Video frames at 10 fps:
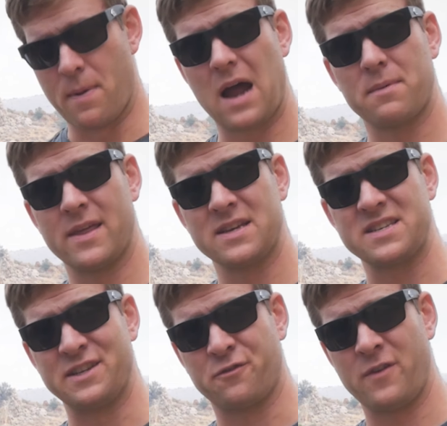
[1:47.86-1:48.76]
bottom of this
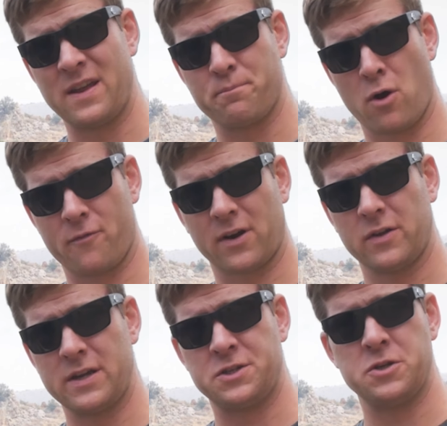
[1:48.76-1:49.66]
is fit
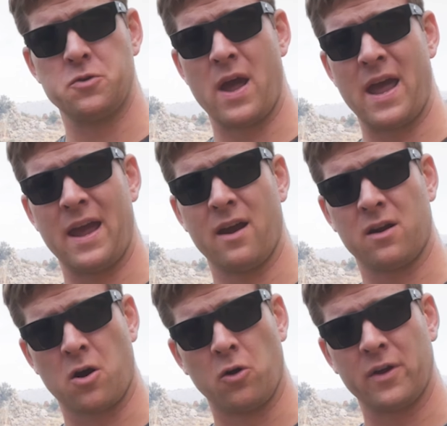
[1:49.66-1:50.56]
perfectly to a
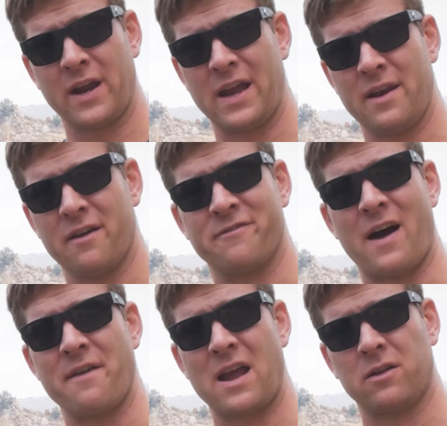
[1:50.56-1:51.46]
Culligan
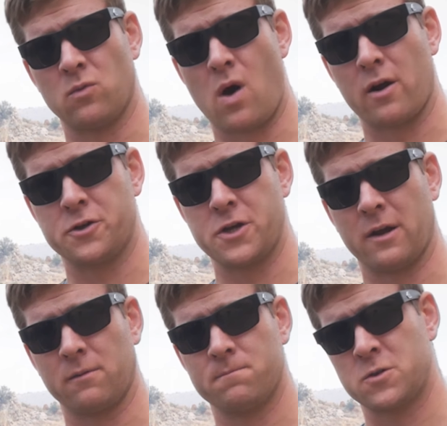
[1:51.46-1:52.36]
5-gallon water
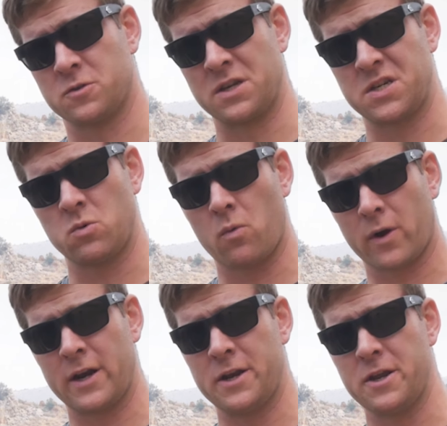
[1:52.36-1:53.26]
jug. So essentially what we're
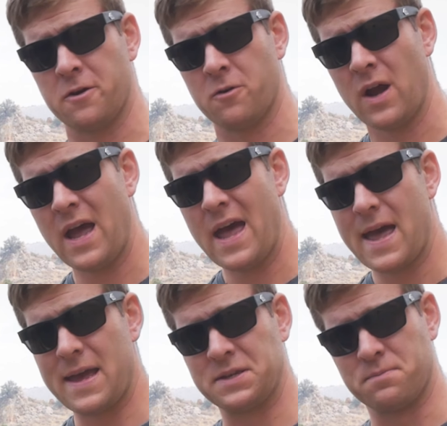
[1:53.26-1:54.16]
going to do
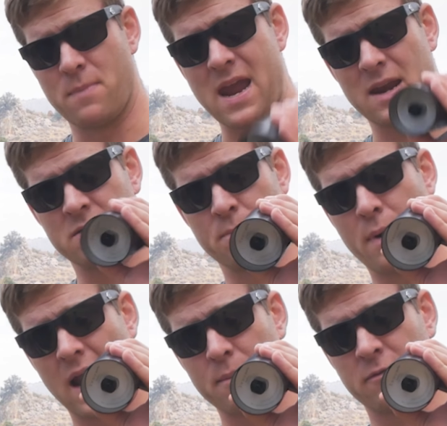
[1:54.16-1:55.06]
is mate the
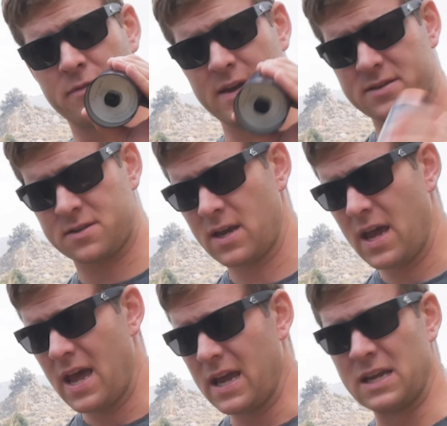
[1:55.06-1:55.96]
bottom of this
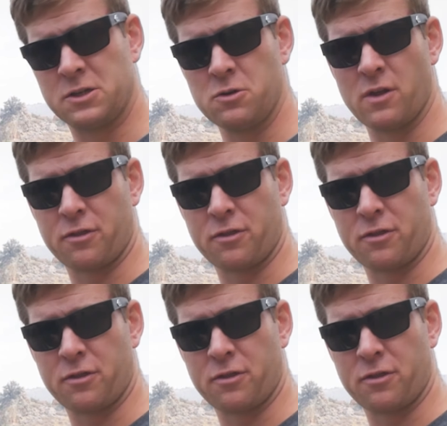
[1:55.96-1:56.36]
into the